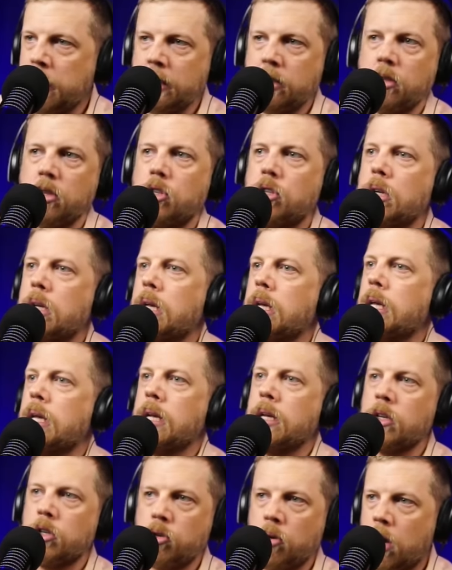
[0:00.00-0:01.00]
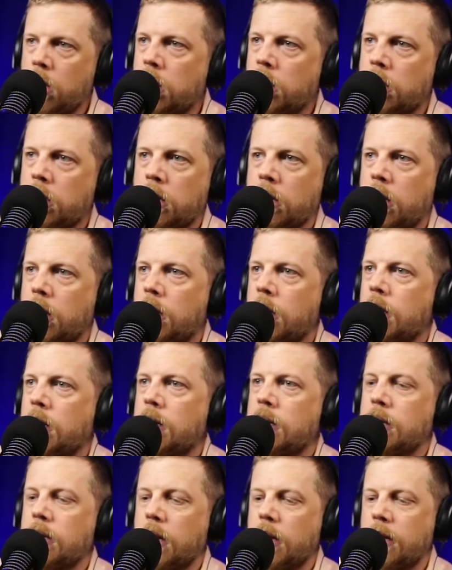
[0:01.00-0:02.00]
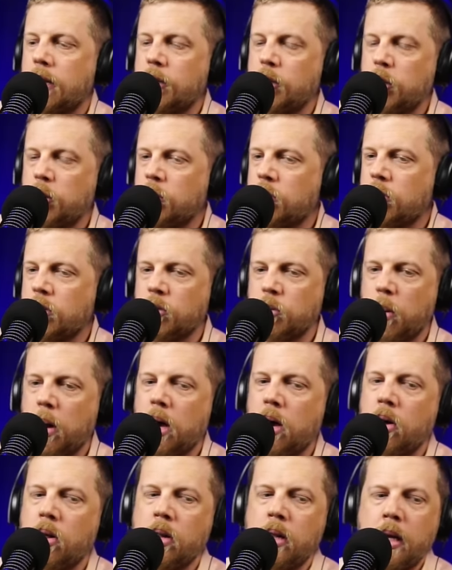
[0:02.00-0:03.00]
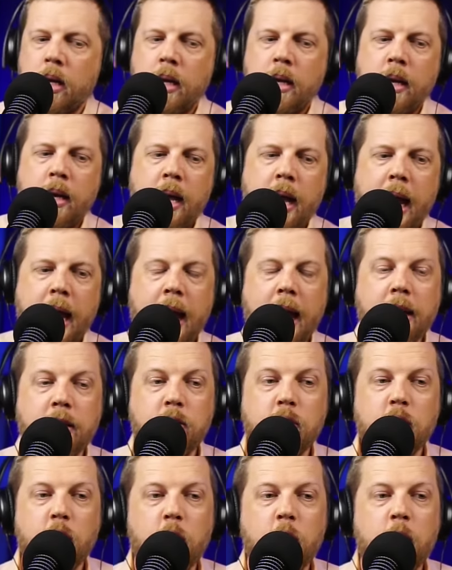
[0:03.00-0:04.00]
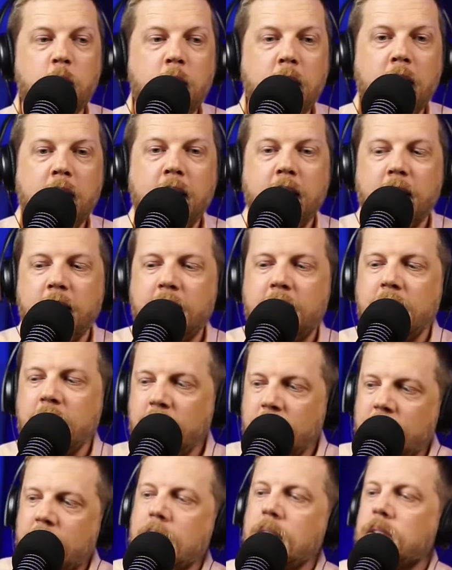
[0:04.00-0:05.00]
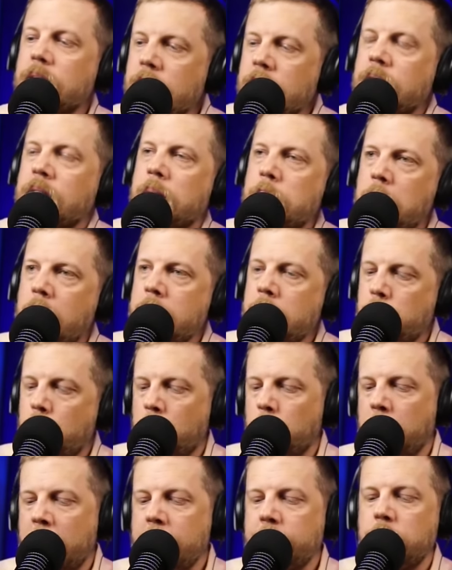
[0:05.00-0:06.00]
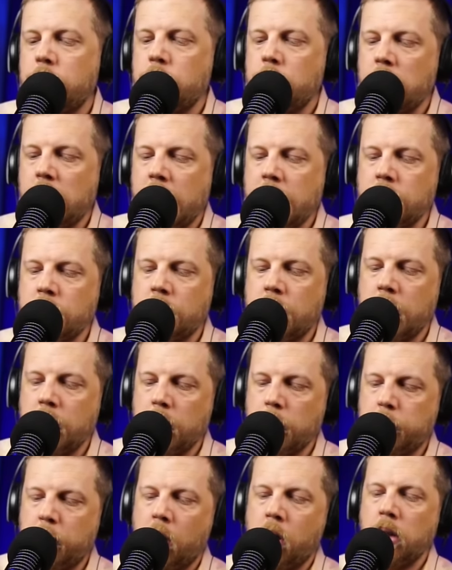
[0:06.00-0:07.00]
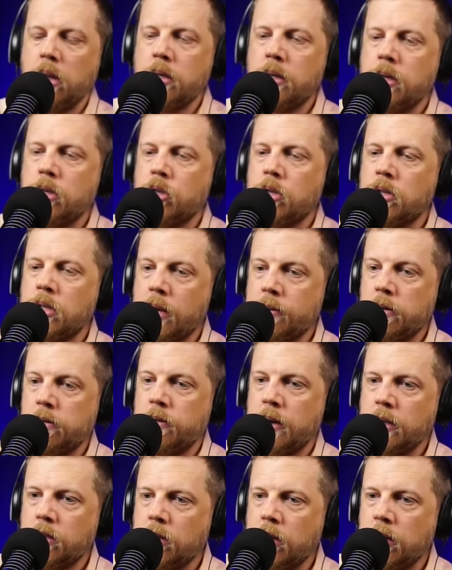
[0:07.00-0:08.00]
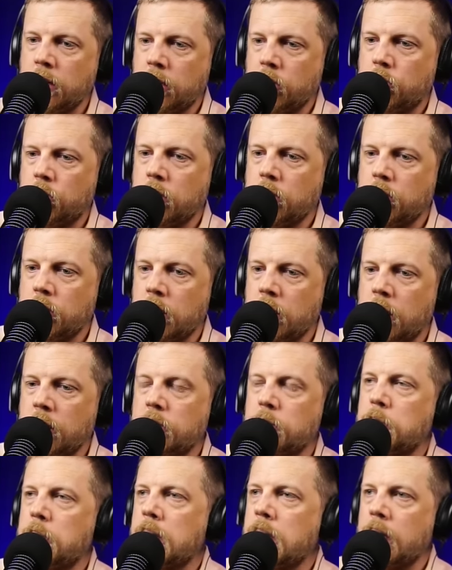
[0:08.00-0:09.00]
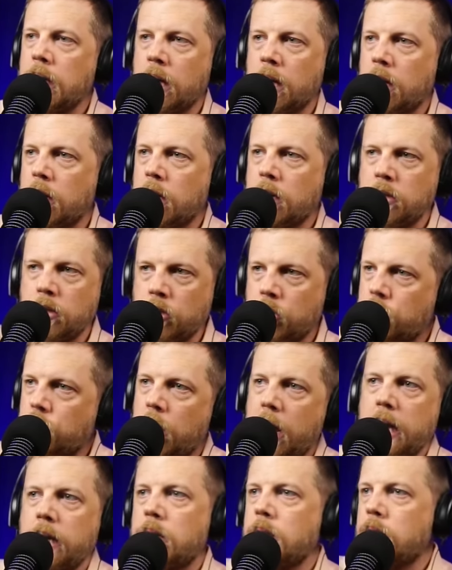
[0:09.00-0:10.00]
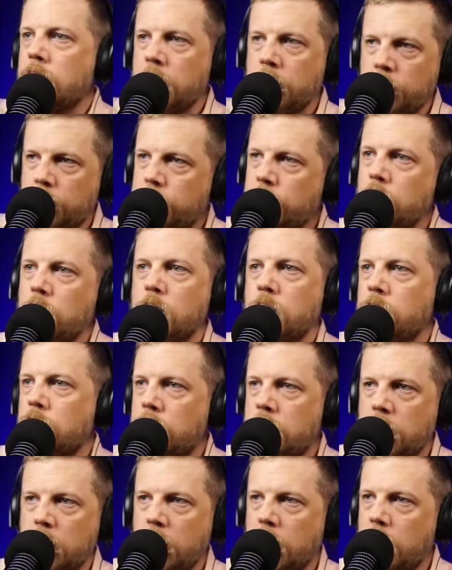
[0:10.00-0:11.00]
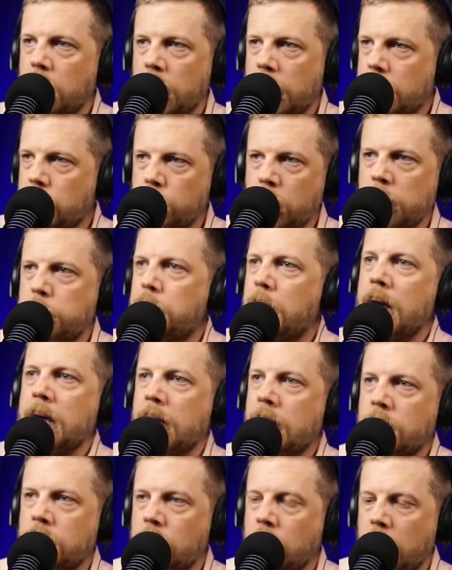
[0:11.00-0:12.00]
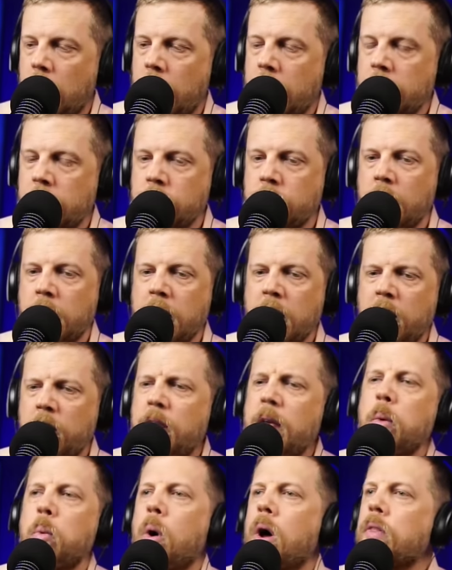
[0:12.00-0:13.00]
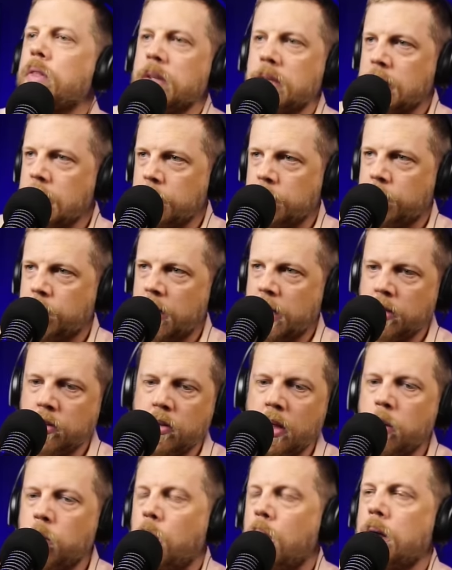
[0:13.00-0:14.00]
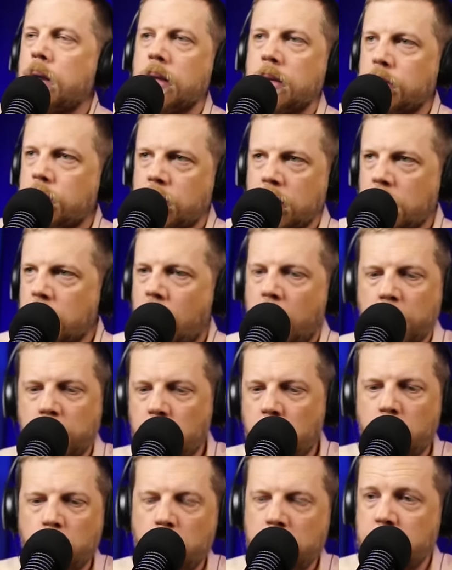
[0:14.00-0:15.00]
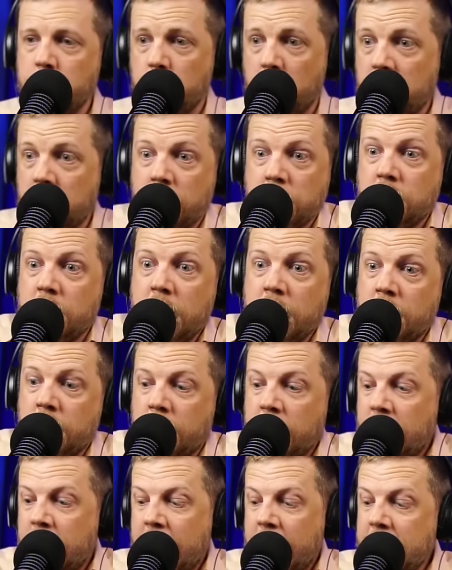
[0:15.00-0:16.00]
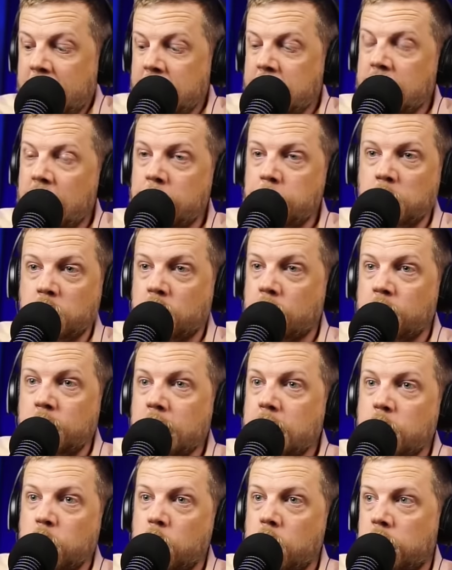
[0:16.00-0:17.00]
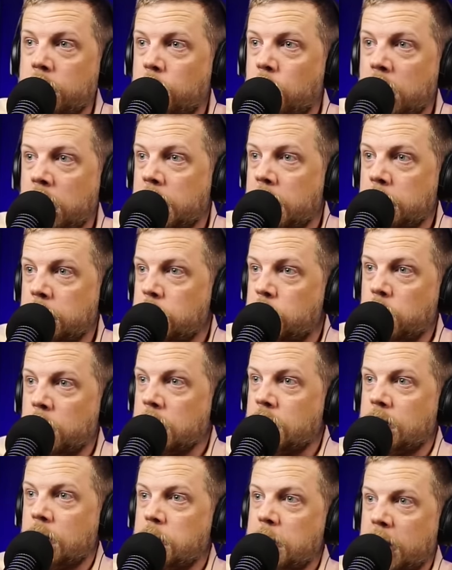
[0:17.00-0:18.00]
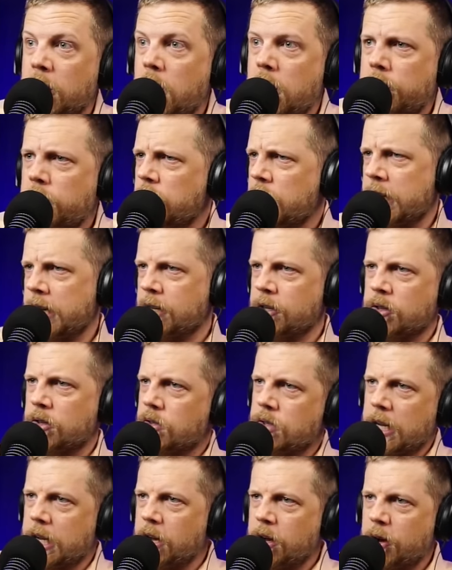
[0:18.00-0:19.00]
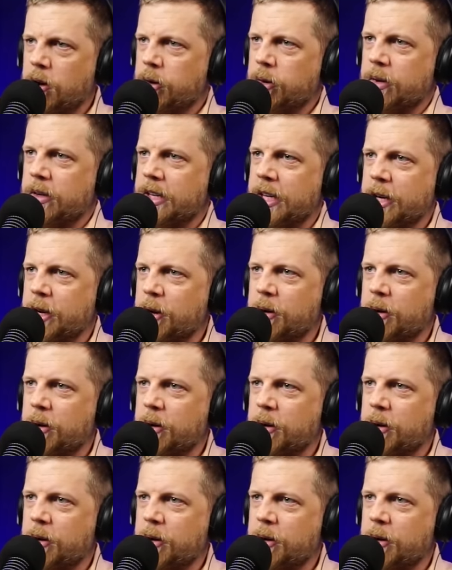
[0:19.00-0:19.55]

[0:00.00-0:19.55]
messaging, drug use as well. And so this is the mind war. We have to realize that the politicians have a vested interest in us being a distracted, confused electorate buying into lies. They want the deep fakes. They want us to not know what's what, because then anytime there's a video of one of them doing something awful, they can just say, oh, you